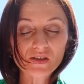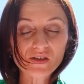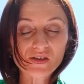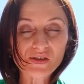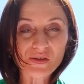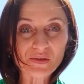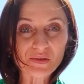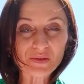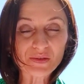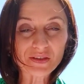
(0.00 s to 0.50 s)

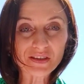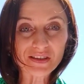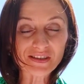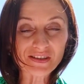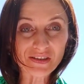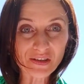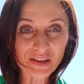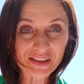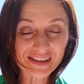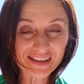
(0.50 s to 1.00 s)
to
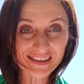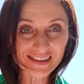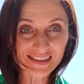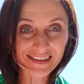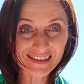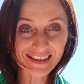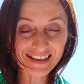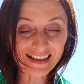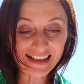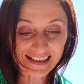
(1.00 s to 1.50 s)
not
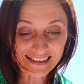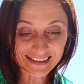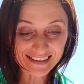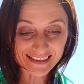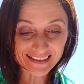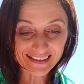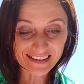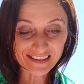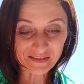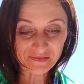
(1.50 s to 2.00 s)
cut
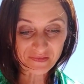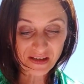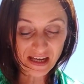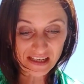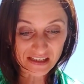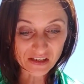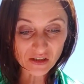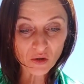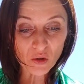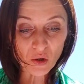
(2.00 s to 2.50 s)

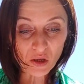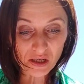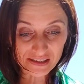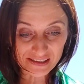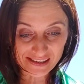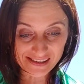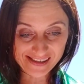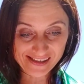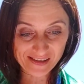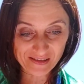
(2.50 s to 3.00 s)
any
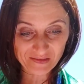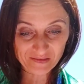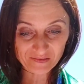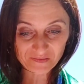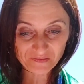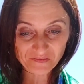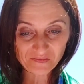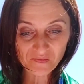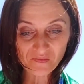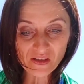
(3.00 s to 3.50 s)
corners.
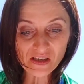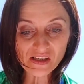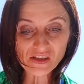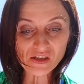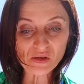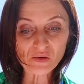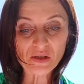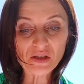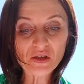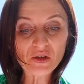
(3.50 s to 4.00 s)

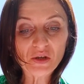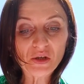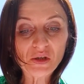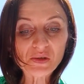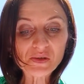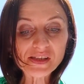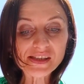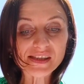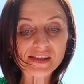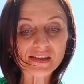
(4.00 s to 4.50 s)
So when you
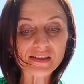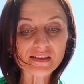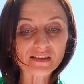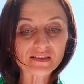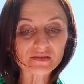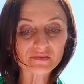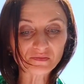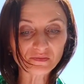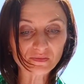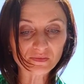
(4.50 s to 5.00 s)
use
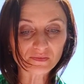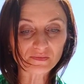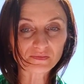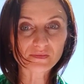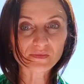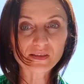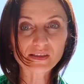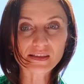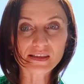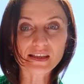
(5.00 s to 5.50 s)

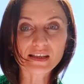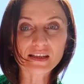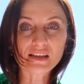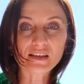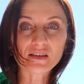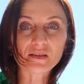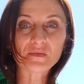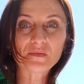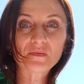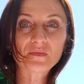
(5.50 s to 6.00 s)

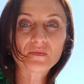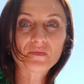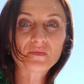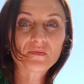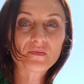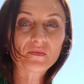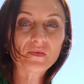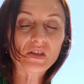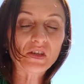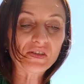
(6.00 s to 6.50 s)
the
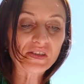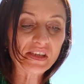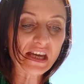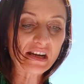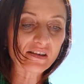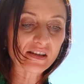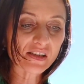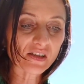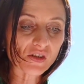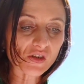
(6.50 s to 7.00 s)

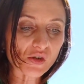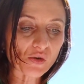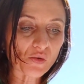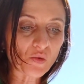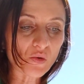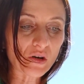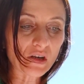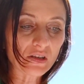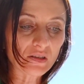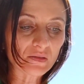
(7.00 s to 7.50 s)
doTERRA essential
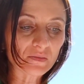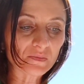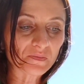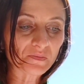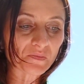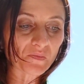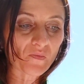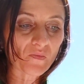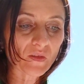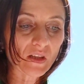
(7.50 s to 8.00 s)
oil,
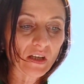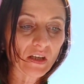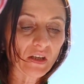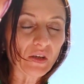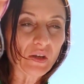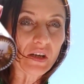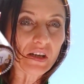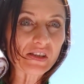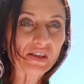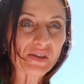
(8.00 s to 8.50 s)

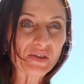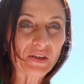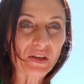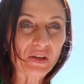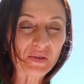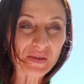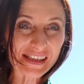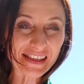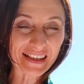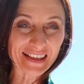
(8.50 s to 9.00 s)
you are
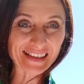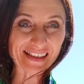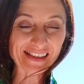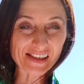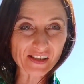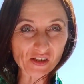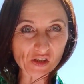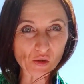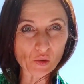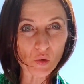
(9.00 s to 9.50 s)
using an
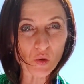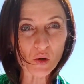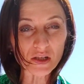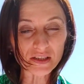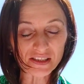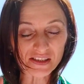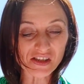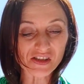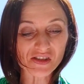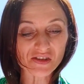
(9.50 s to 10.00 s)
essential oil
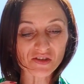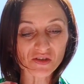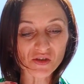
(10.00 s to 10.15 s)
that is